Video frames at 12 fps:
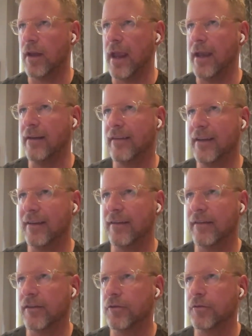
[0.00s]
eighteen
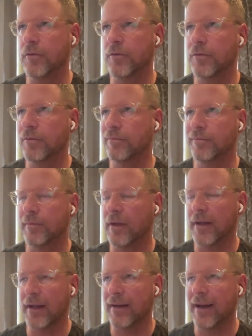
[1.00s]
to
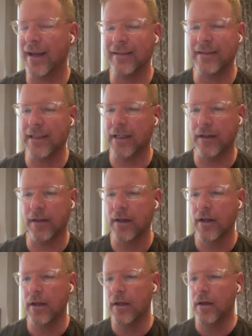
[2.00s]
like nineteen,
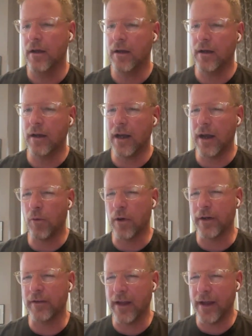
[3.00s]
uh, I
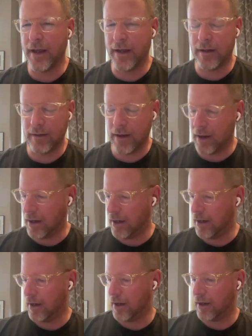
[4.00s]
worked at
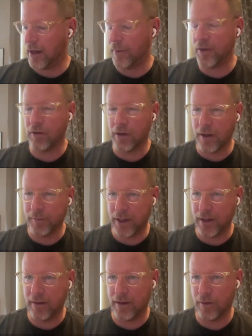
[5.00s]
a chemical
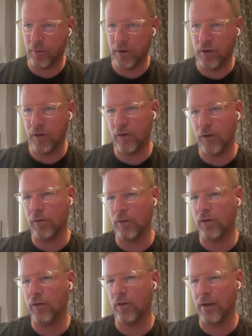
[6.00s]
company that we
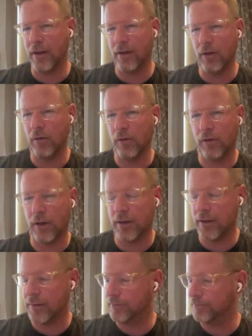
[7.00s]
used, they used,
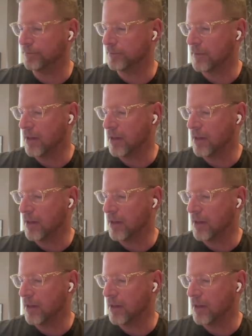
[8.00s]
um,